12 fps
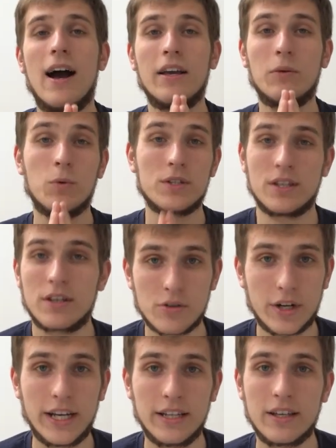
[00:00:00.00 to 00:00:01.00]
It was a
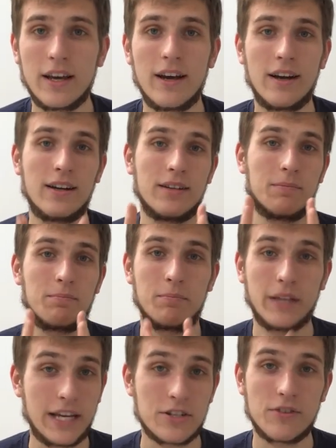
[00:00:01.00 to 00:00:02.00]
great
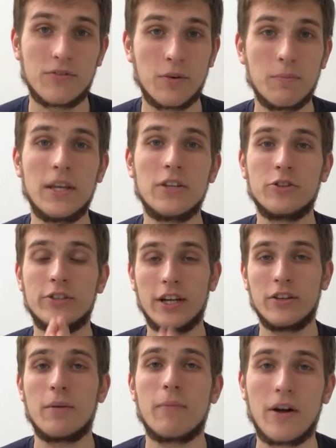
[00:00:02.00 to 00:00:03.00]
pleasure for me to
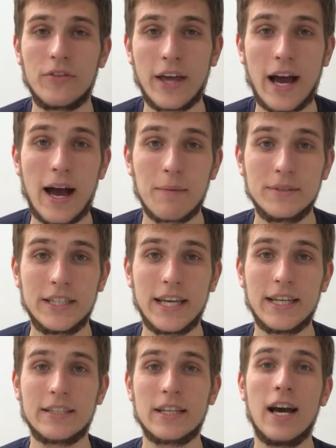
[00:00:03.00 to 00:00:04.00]
tell you about the
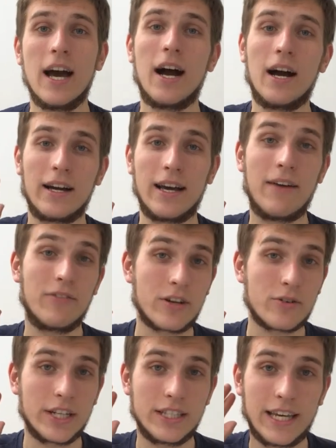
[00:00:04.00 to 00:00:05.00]
update. Have a
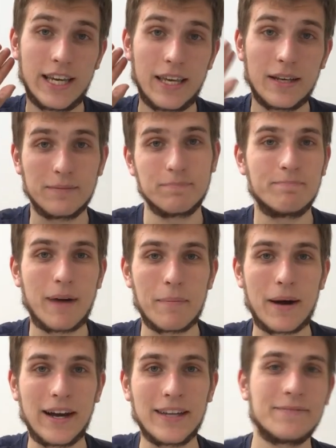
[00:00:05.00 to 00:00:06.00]
great day. Bye
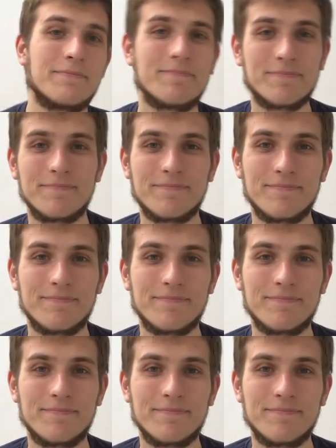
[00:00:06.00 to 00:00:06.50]
bye.